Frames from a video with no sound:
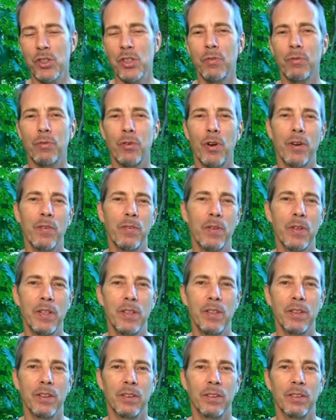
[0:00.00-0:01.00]
just in front of the
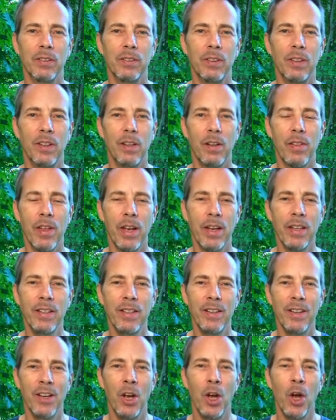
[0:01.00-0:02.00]
heel.
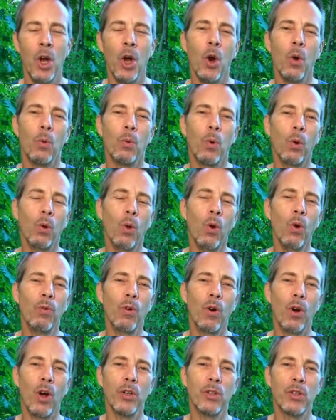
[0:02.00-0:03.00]
Then, roll
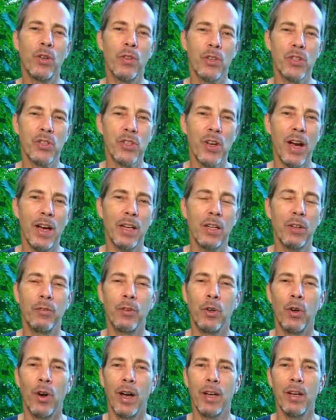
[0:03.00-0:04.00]
over onto the side
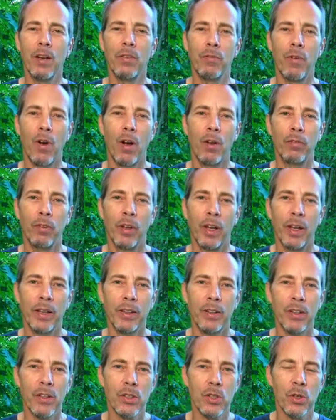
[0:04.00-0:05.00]
of your uninvolved
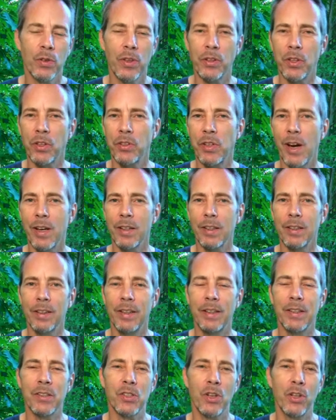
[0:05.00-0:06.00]
leg so that the target
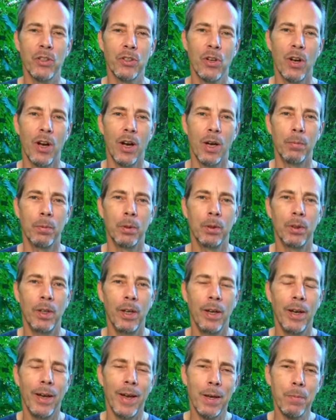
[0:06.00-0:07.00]
leg is on top,
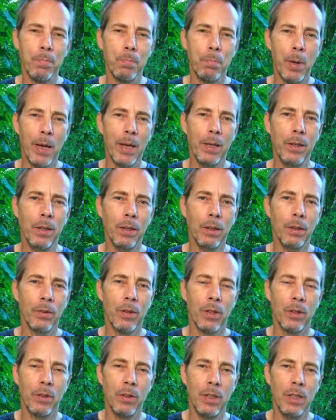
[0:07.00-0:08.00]
and bend
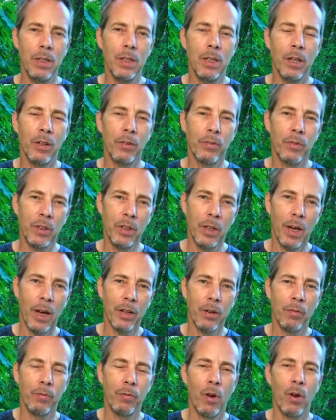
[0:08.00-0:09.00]
the knee of the
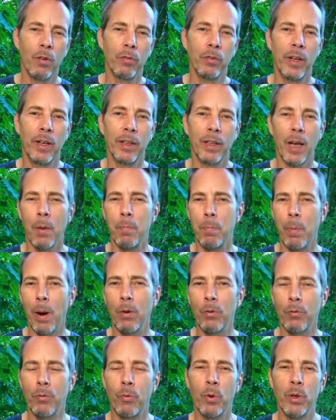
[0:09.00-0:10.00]
uninvolved leg
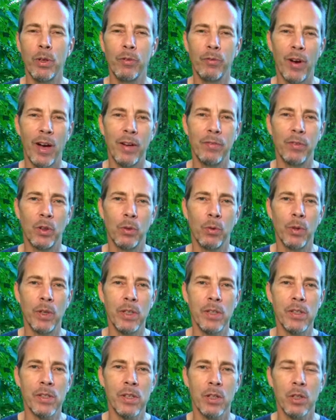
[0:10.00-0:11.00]
about 45
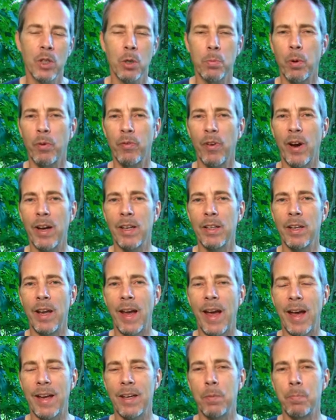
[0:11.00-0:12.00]
degrees to provide
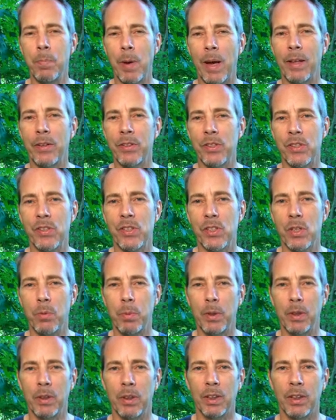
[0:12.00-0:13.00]
added balance and
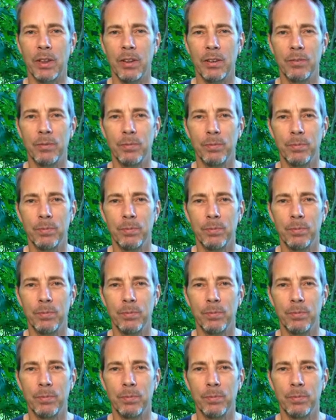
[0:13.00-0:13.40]
stability.